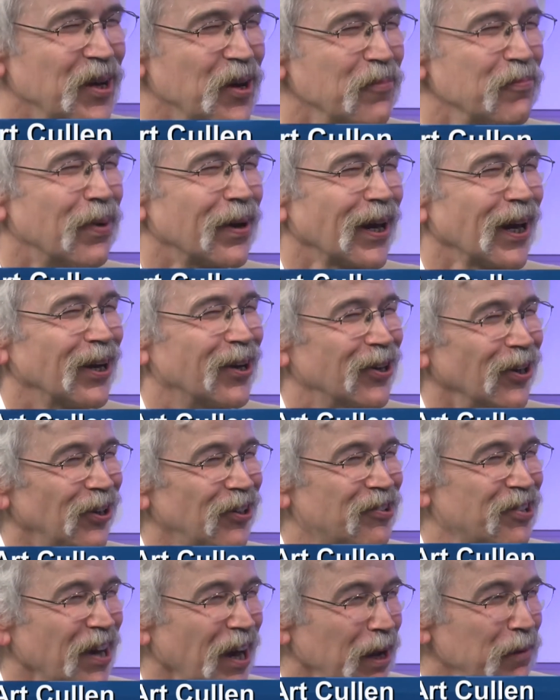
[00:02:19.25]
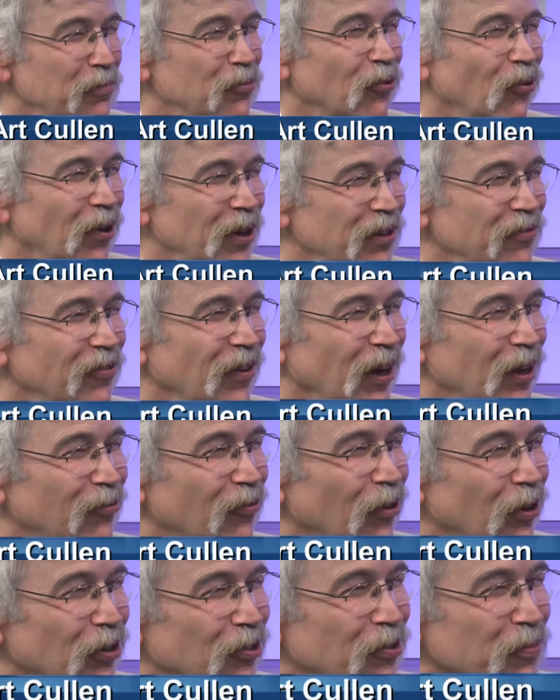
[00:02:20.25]
but I could type 25
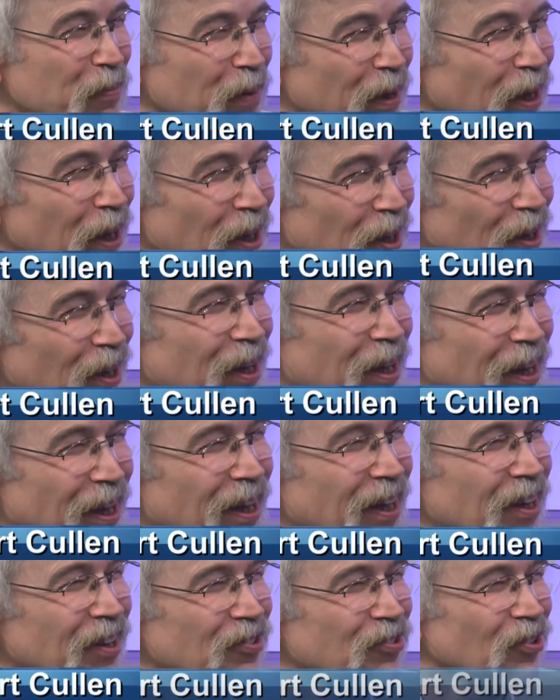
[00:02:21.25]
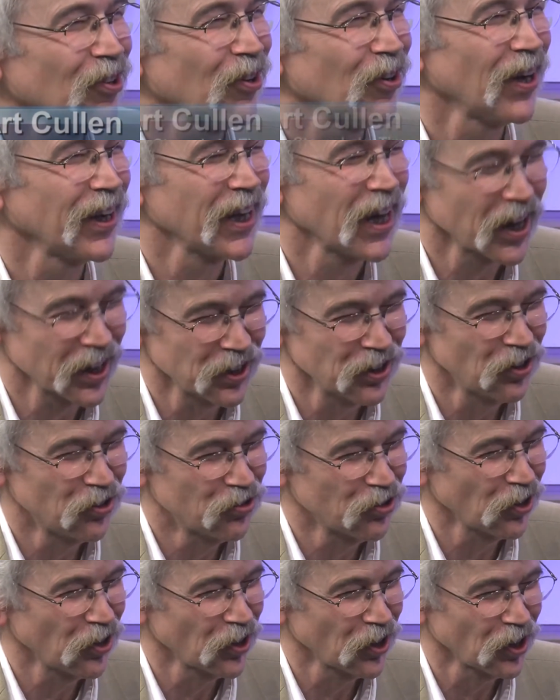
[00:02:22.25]
words a minute, so I got into
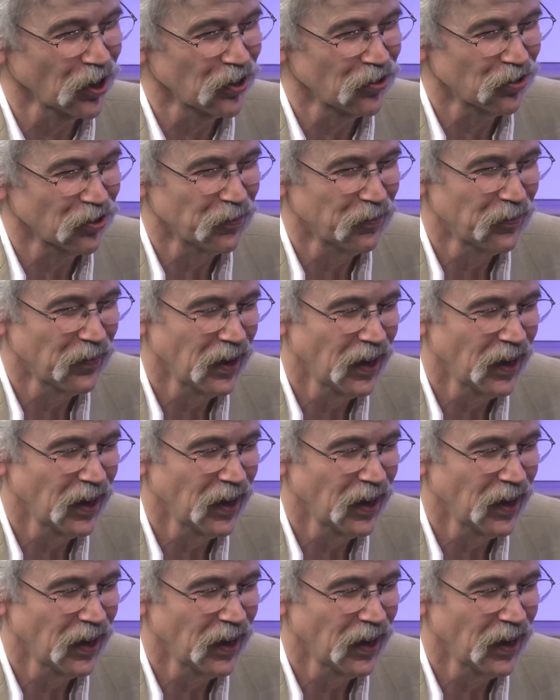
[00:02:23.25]
journalism.